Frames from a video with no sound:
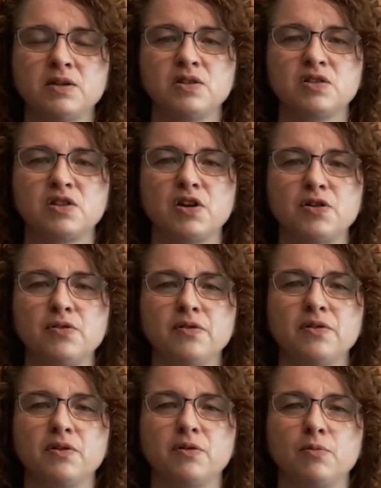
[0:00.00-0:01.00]
So
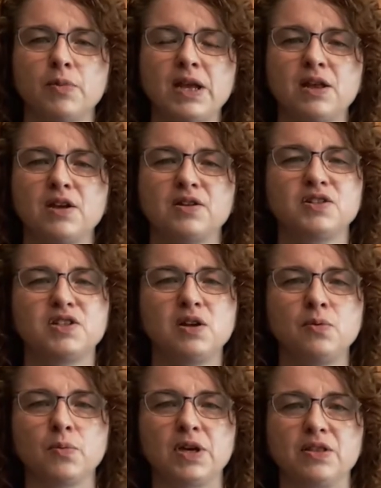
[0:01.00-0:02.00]
we learned,
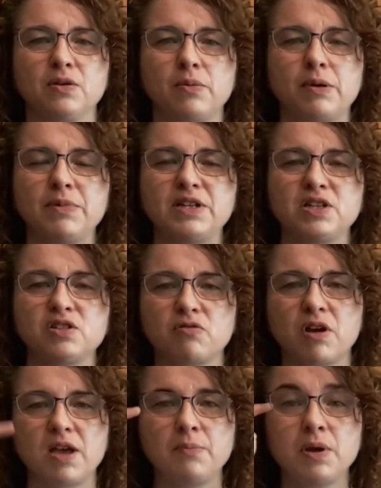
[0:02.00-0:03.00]
didn't we, that when we
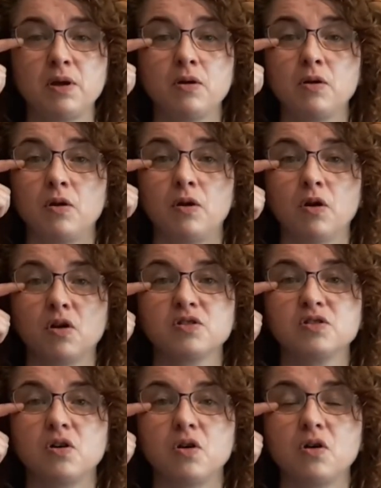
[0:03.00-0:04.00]
describe
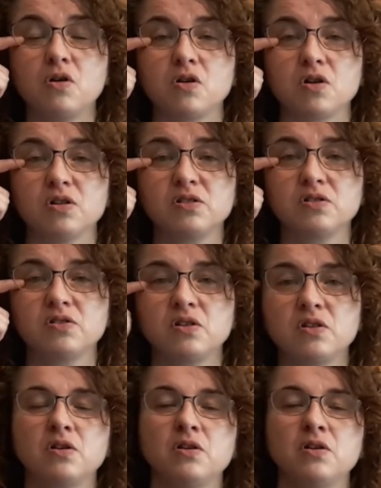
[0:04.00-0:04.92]
los ojos,